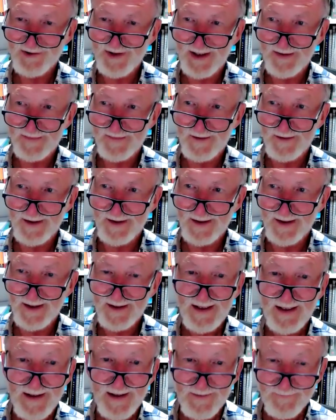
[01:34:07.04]
that in the diet.
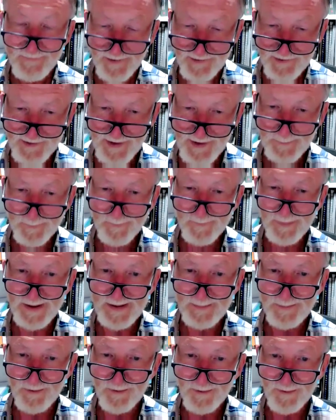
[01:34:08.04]
For some
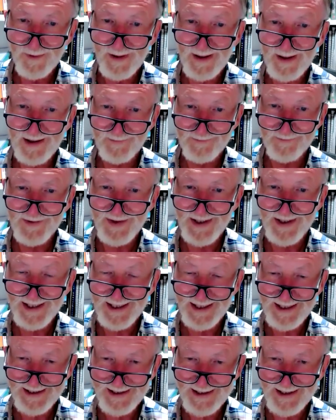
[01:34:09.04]
people, I've
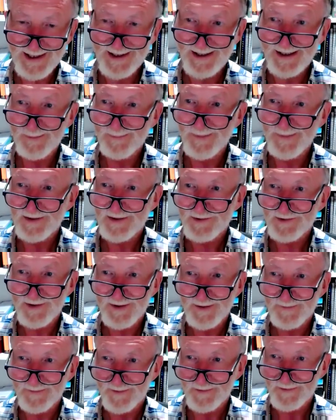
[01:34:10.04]
seen clearly it makes a
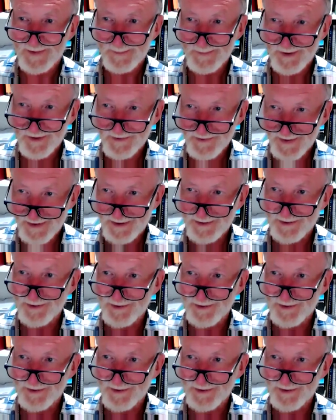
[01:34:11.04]
difference. I'm not saying it